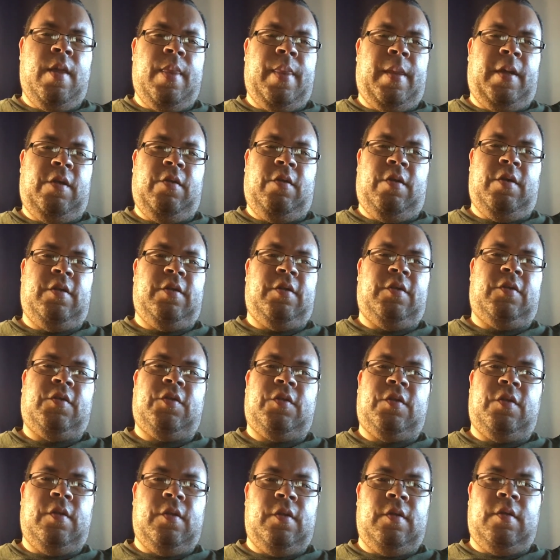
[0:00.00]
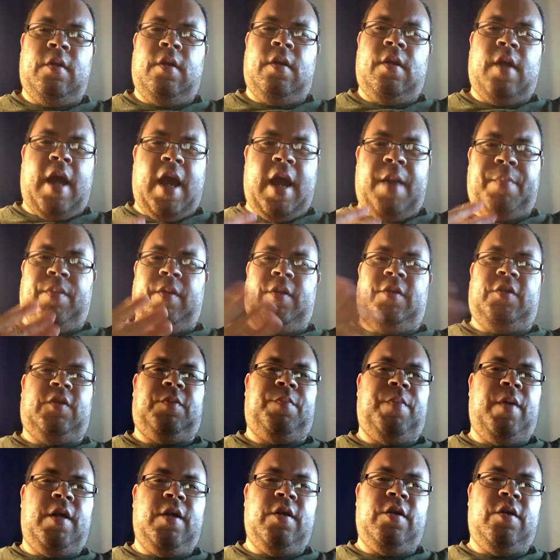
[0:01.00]
that you can just happily
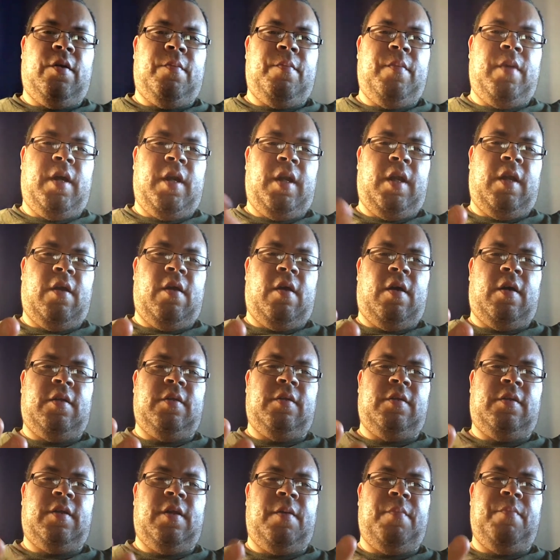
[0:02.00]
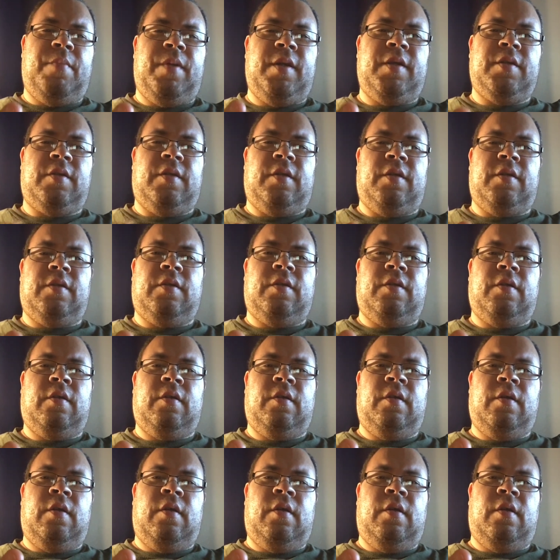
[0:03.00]
spend your money on some business